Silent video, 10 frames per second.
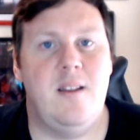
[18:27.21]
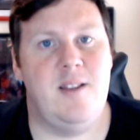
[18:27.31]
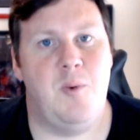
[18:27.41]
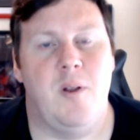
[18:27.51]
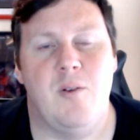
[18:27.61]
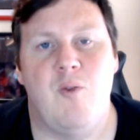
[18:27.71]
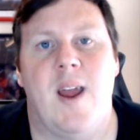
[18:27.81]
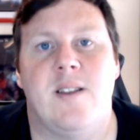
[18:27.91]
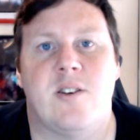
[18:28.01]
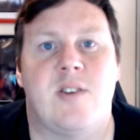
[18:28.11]
they want the
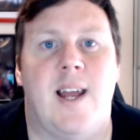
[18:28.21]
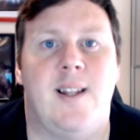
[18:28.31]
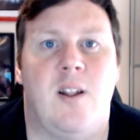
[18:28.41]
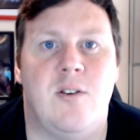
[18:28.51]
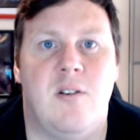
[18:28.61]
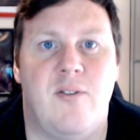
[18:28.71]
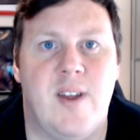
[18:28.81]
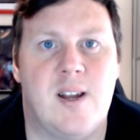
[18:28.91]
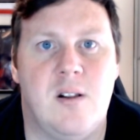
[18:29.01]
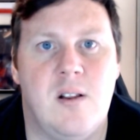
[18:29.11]
rain to settle on your
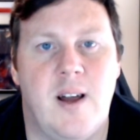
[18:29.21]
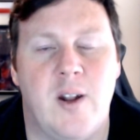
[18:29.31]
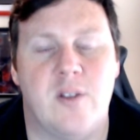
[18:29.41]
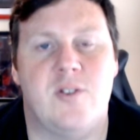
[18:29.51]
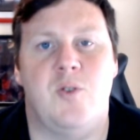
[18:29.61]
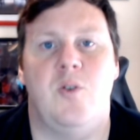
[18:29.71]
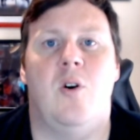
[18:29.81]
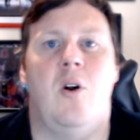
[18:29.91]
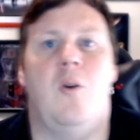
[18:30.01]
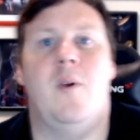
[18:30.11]
vehicle and onto
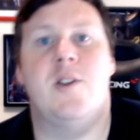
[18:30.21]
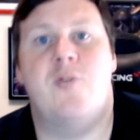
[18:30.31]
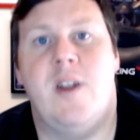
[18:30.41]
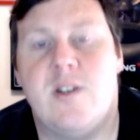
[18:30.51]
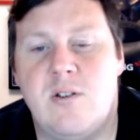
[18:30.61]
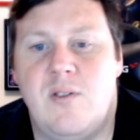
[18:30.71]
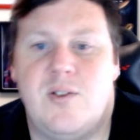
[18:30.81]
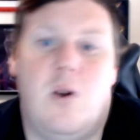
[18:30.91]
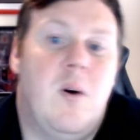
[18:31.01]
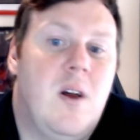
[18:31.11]
your windscreen and stuff,
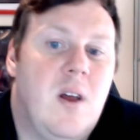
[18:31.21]
so